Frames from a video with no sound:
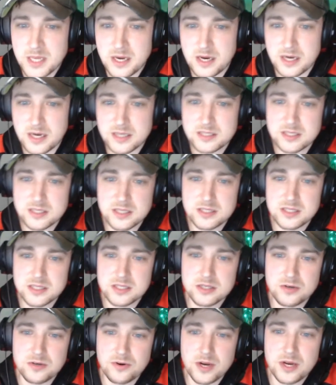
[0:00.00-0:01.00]
since
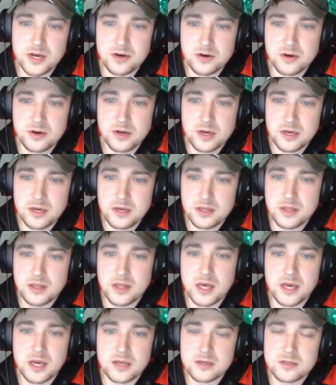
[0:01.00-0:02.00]
it's greater
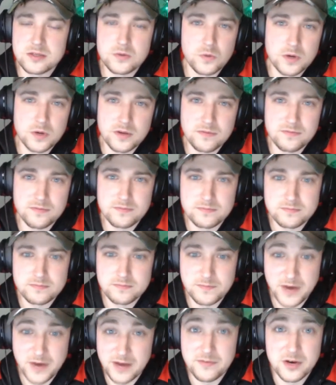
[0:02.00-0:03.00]
than
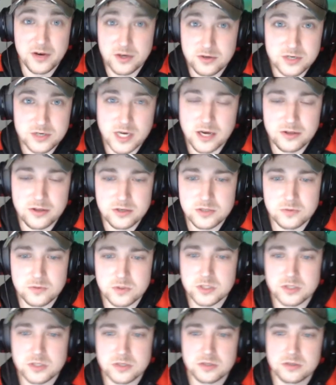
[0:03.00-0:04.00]
$2,500,
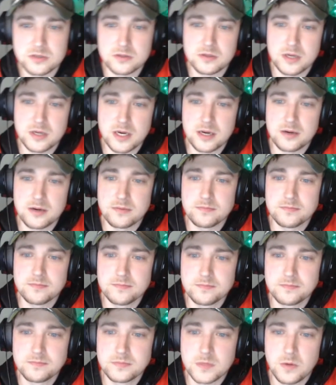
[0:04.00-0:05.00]
which is
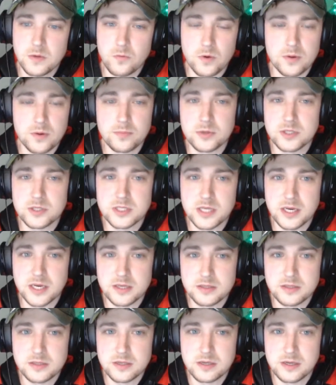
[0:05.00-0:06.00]

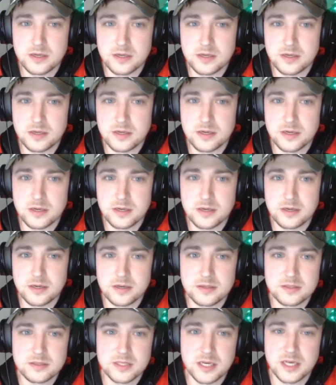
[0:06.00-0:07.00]
1%,
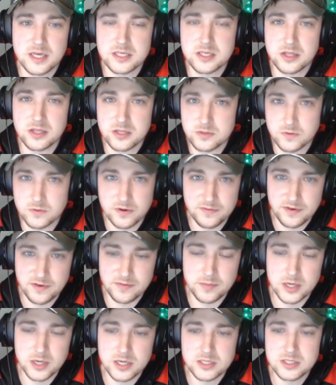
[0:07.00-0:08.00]
to get to the
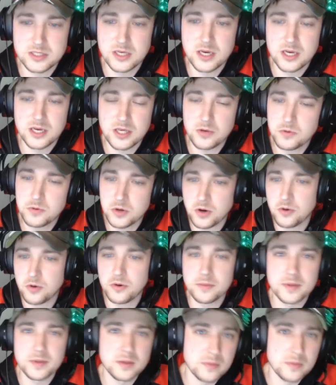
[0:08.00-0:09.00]
$25, you would owe
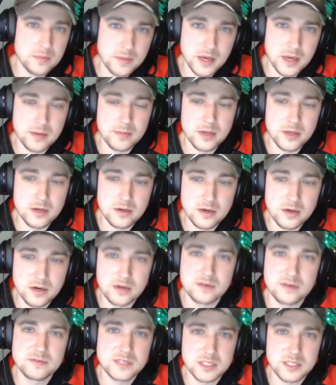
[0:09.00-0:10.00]
a minimum payment
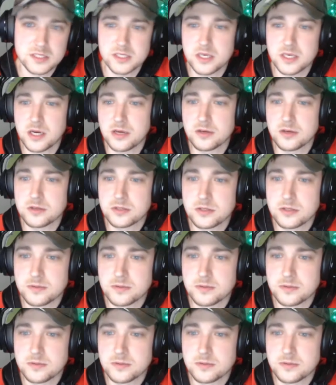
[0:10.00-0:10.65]
of $60.